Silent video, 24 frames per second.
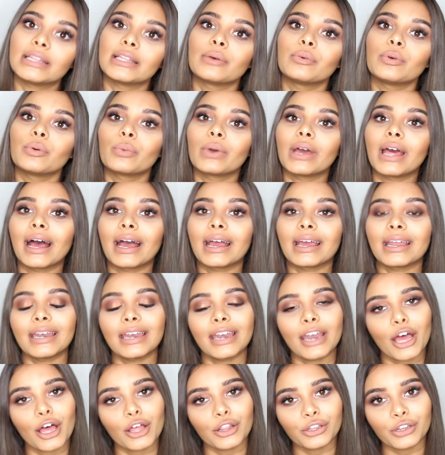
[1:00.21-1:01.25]
and then we went
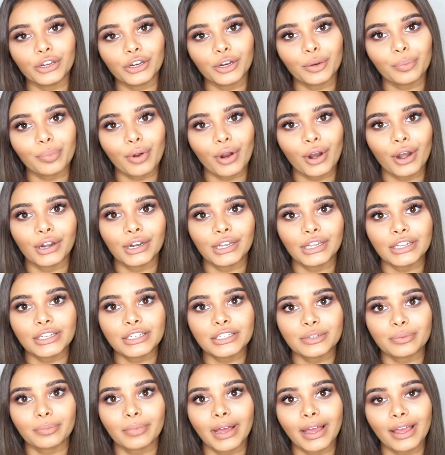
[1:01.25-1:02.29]
another party
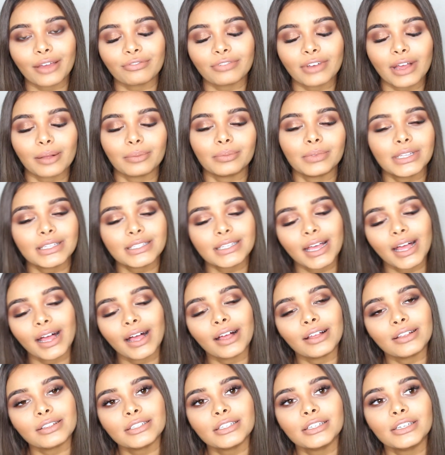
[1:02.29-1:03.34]
to my family's
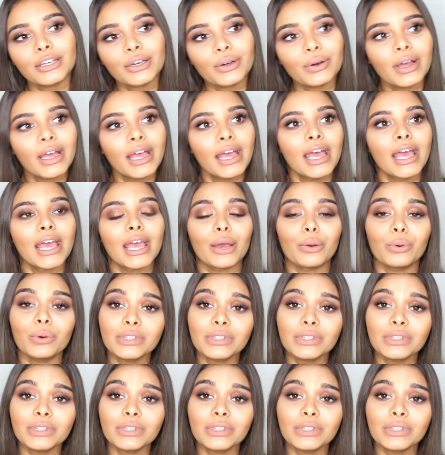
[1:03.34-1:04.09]
house. You know, it